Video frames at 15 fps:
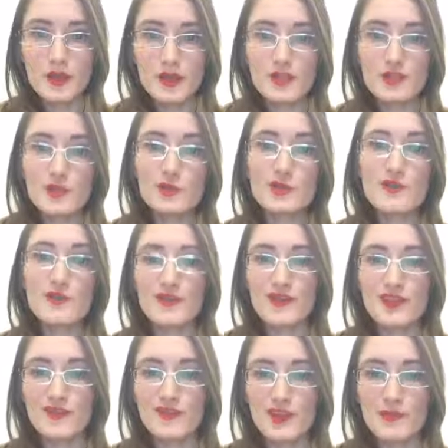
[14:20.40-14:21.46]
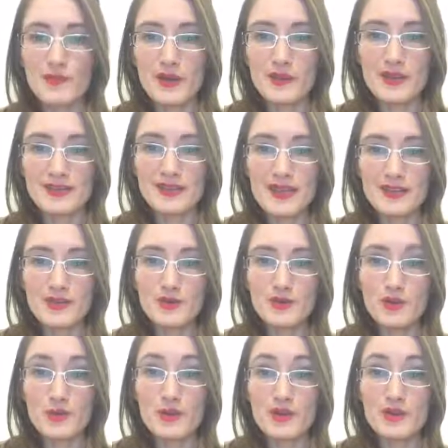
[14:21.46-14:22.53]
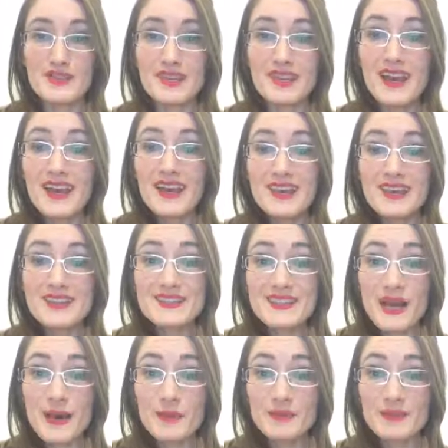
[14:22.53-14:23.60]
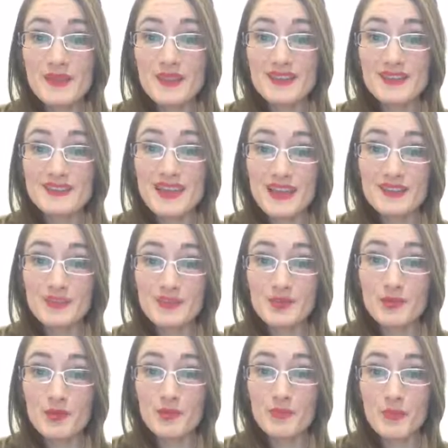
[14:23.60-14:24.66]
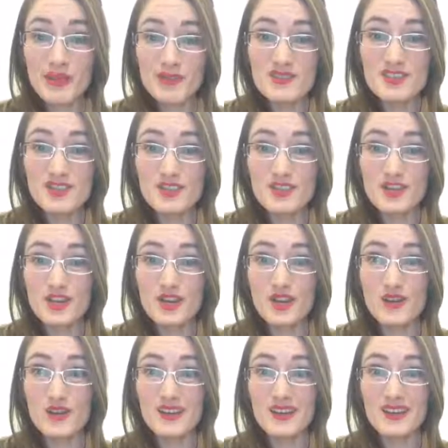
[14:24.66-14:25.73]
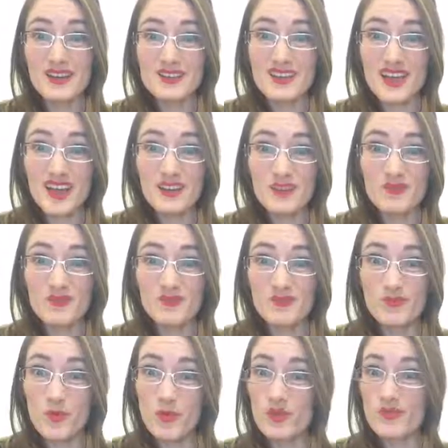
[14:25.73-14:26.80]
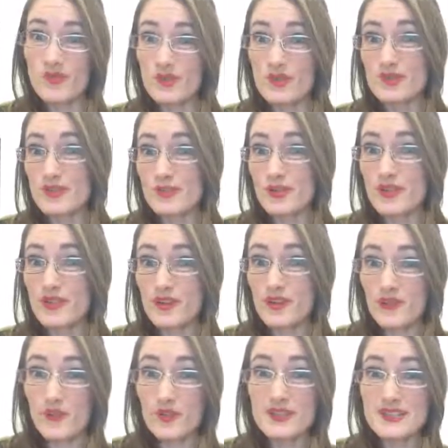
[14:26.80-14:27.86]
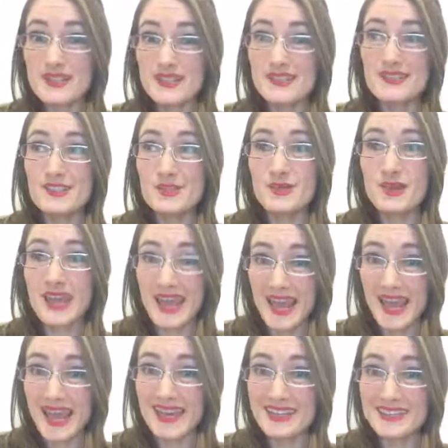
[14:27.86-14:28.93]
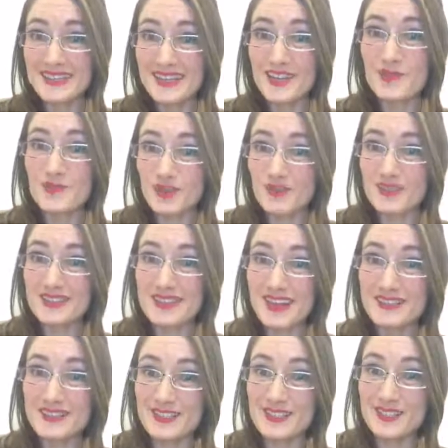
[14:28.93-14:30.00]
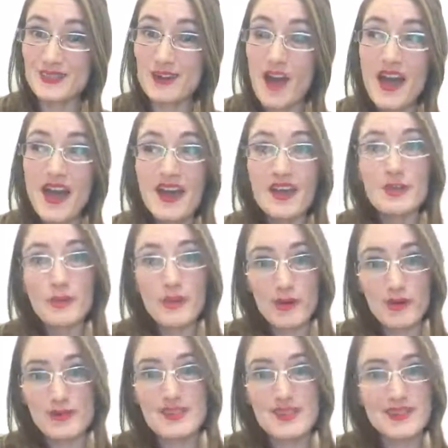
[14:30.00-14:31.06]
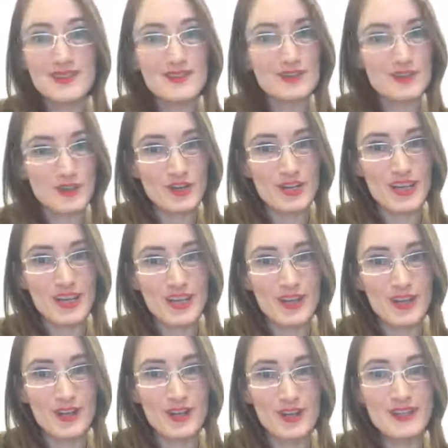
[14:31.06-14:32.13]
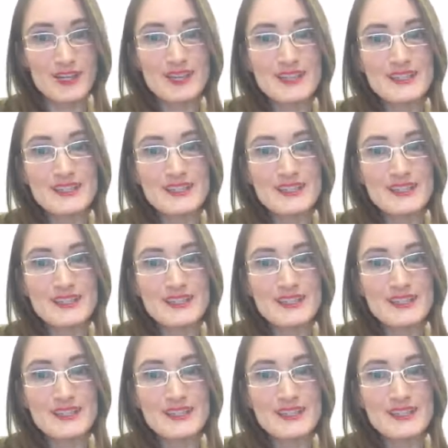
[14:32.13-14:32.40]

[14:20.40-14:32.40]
It's no different than giving a baby a tattoo or piercing, except that a tattoo or piercing, Geo, is kind of more reversible than a foreskin. You can get rid of a tattoo, and a piercing can certainly heal.